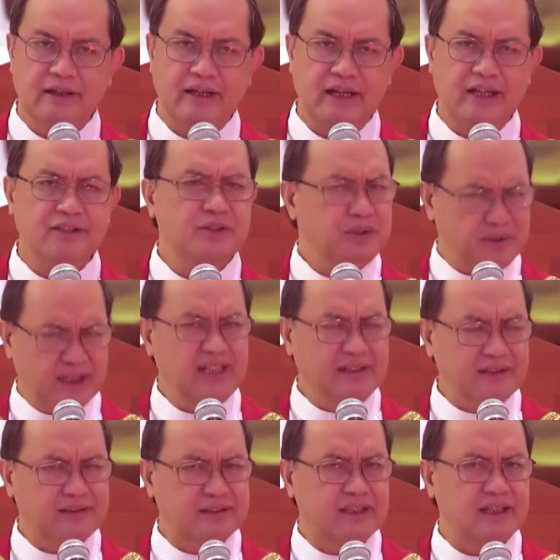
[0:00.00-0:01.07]
And you really
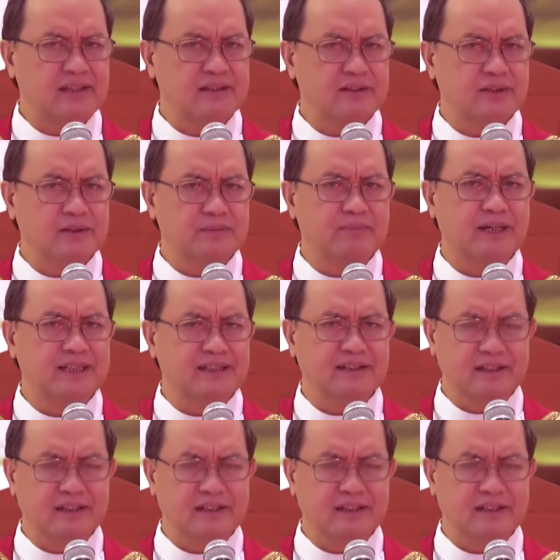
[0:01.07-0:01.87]
think nobody